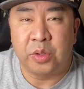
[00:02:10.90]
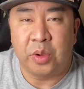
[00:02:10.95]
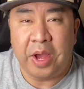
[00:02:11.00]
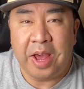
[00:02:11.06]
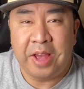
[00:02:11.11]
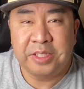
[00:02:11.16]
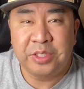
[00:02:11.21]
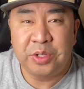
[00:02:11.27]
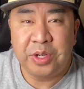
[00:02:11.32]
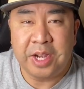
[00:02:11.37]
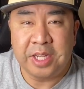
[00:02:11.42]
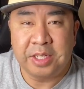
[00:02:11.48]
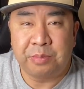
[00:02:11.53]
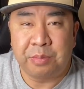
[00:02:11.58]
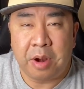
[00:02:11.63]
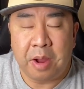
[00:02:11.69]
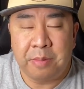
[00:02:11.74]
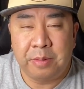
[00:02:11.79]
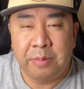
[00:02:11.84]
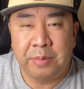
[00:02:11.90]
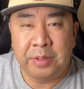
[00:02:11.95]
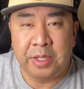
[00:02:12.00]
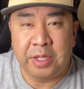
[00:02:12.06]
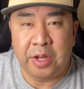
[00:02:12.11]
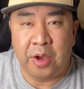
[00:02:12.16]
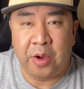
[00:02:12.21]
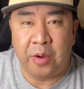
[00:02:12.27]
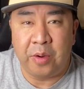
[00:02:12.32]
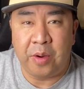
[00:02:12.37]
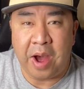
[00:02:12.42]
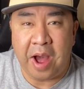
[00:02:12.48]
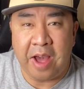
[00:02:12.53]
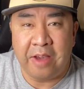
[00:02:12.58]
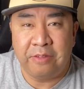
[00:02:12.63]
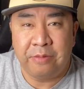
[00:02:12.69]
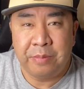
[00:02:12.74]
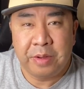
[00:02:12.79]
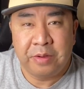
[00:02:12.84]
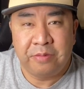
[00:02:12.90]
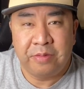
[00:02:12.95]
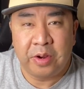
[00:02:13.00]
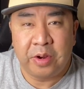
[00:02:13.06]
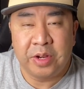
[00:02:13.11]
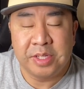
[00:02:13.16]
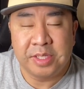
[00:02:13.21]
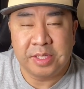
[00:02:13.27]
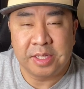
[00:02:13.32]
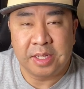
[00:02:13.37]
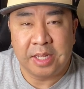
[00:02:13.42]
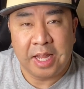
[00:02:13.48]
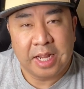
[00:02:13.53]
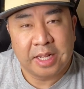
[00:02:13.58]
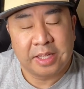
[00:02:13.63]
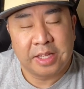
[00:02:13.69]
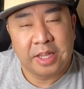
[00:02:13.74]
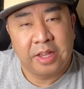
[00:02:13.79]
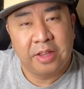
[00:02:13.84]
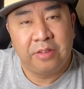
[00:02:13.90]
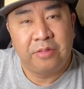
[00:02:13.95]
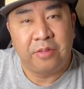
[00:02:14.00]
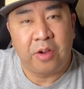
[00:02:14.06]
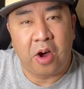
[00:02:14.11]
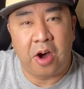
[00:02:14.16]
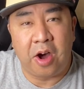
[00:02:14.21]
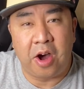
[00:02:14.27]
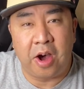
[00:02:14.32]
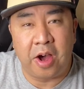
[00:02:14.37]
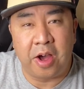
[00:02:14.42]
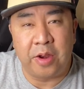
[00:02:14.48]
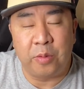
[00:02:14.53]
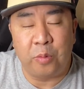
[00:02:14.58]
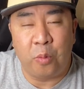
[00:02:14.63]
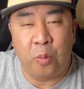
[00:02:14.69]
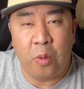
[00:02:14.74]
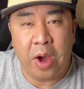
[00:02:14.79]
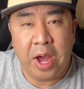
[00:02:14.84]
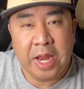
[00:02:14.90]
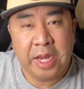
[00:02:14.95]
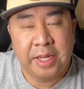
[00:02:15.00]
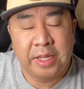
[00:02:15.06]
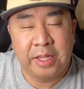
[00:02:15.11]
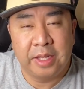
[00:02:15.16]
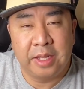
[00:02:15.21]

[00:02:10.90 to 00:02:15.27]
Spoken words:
as you guys probably know, I've been very selective on what